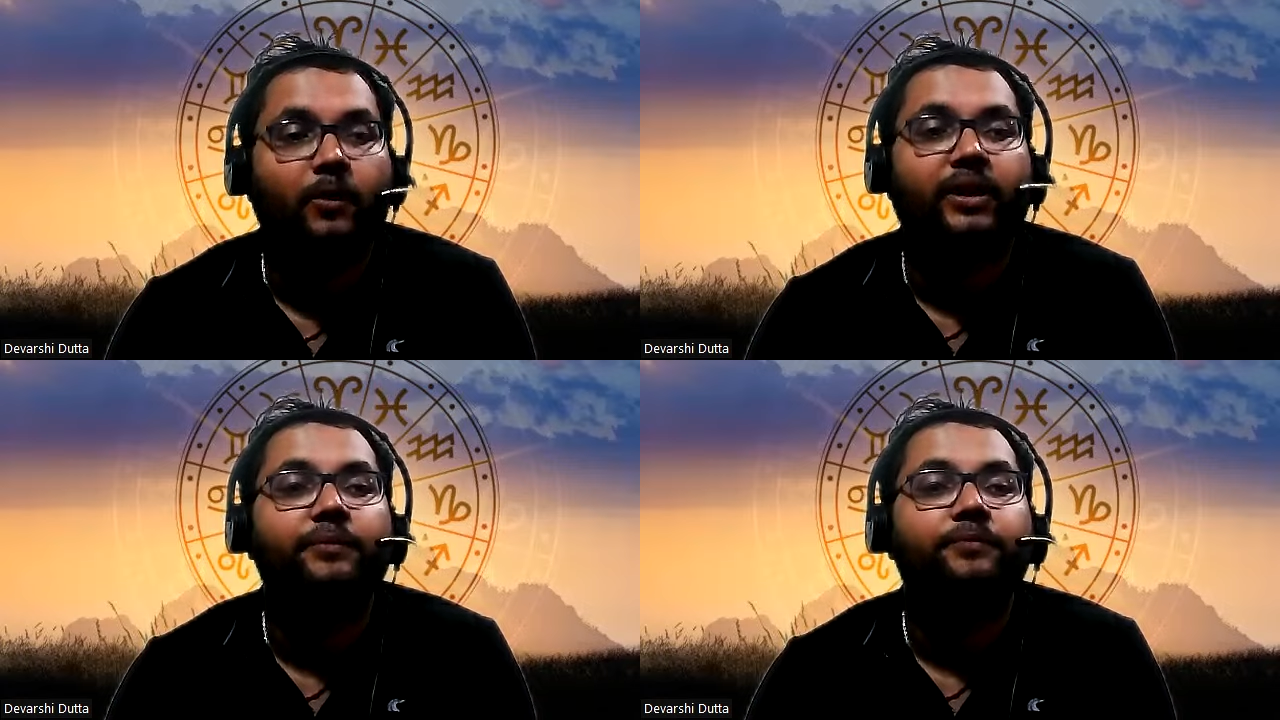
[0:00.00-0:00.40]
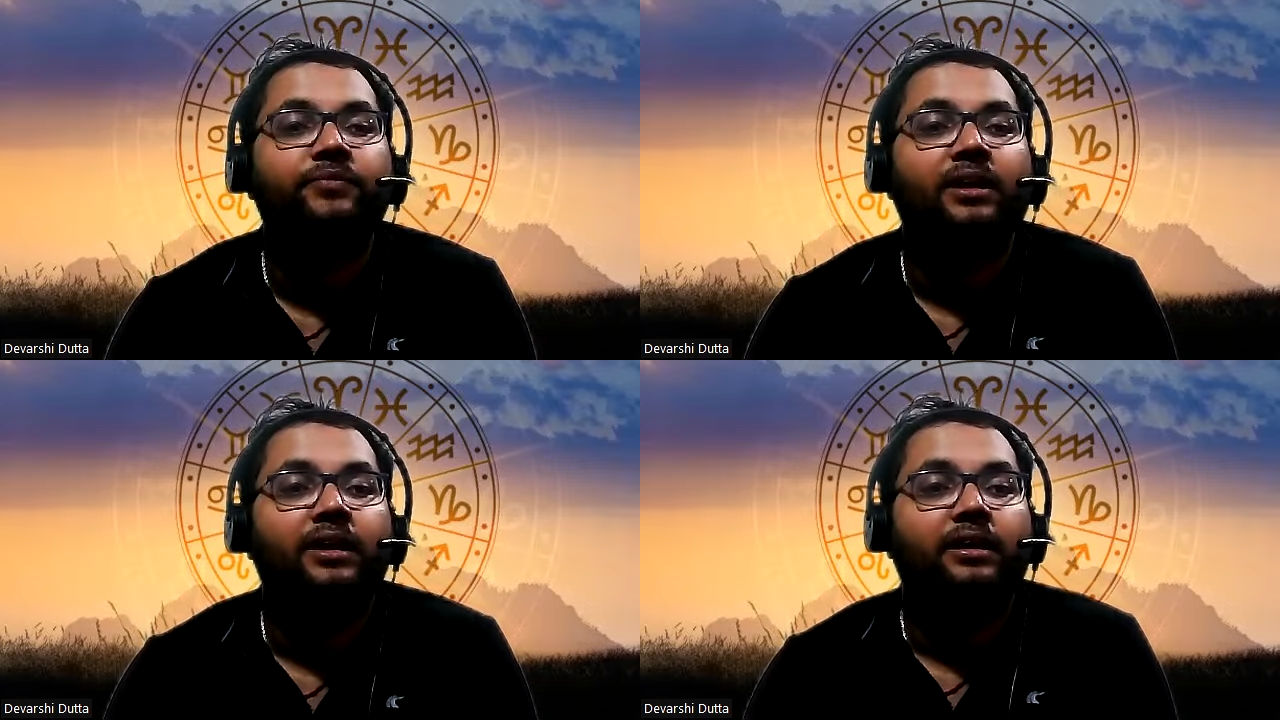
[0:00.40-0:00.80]
okay
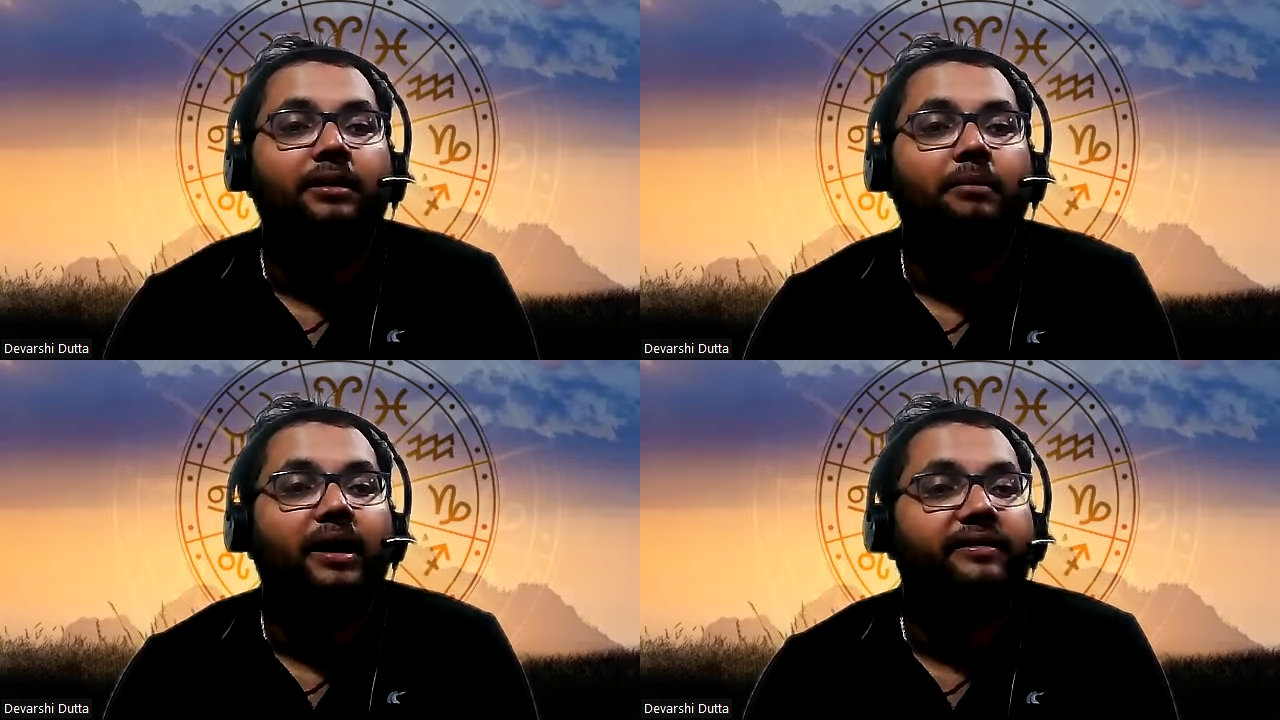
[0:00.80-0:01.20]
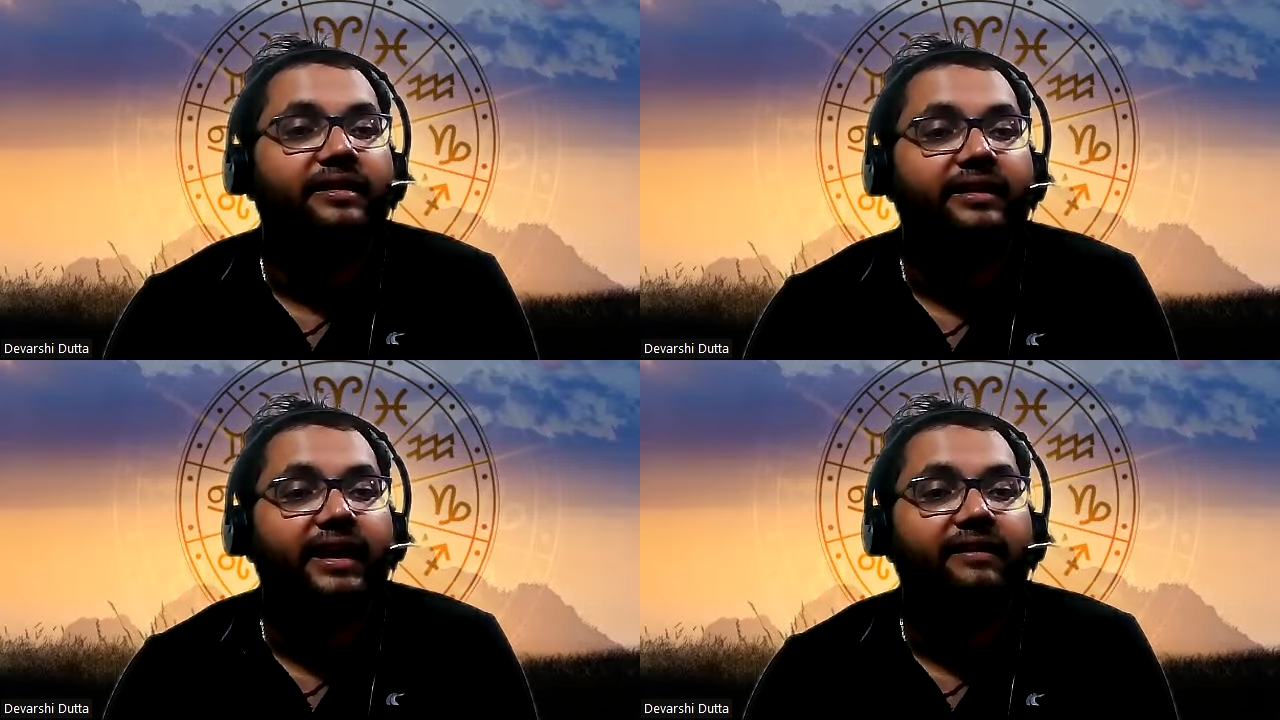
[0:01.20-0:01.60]
mars
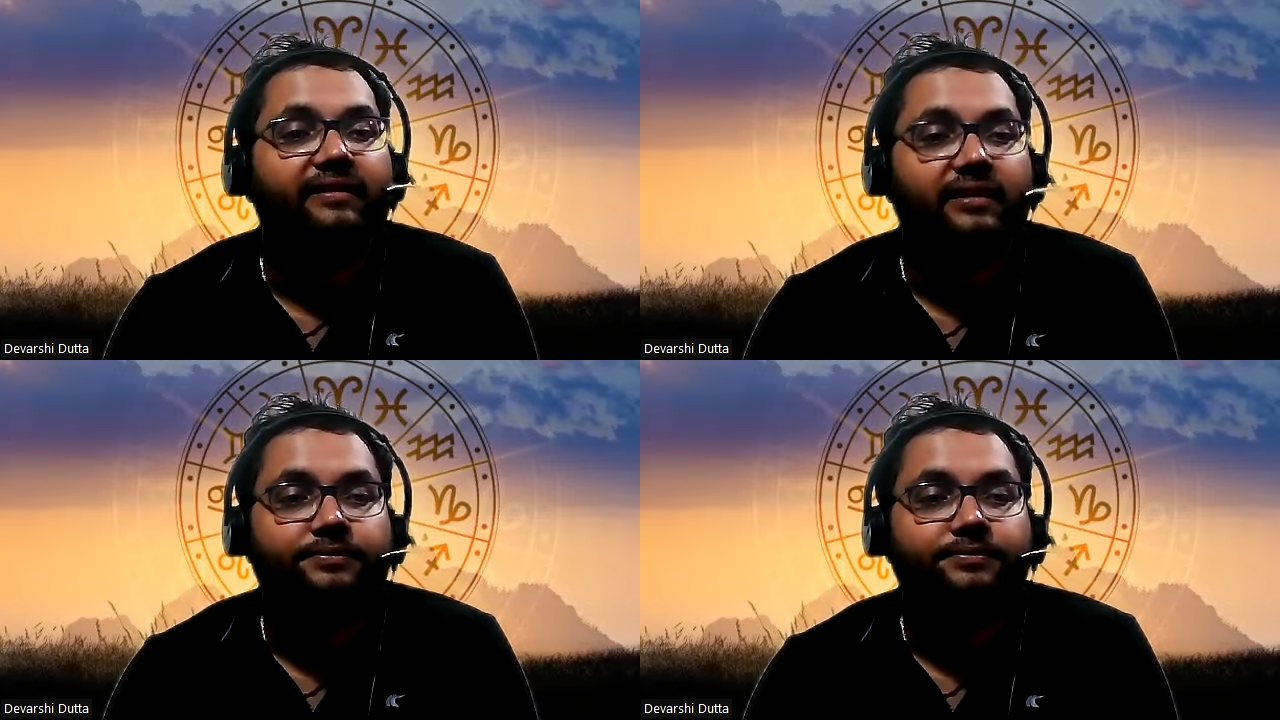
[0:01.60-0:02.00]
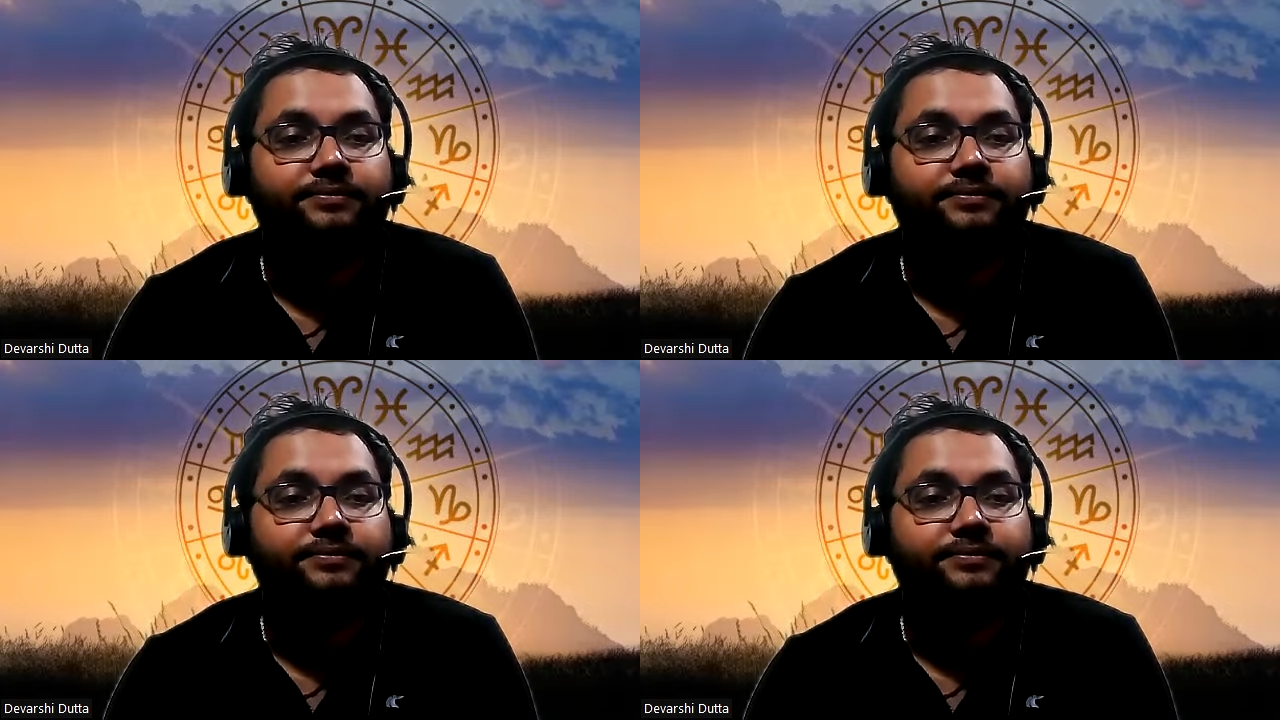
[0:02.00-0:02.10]
in cancer